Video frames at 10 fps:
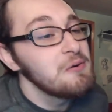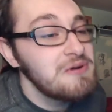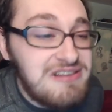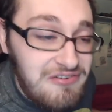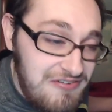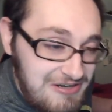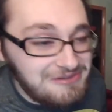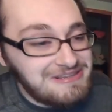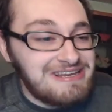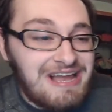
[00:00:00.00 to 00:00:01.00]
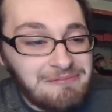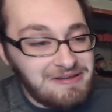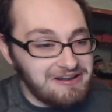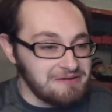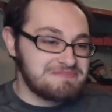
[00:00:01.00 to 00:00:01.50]
what the fuck you think I've
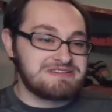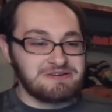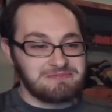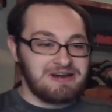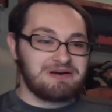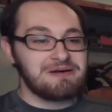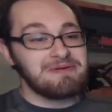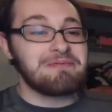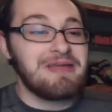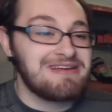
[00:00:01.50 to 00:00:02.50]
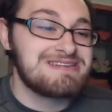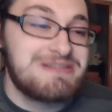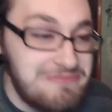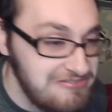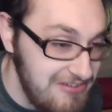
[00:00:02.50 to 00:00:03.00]
been up to, bro? I've been making
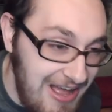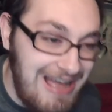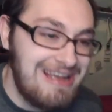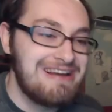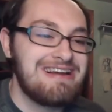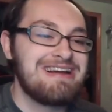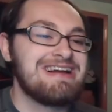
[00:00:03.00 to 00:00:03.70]
some fire.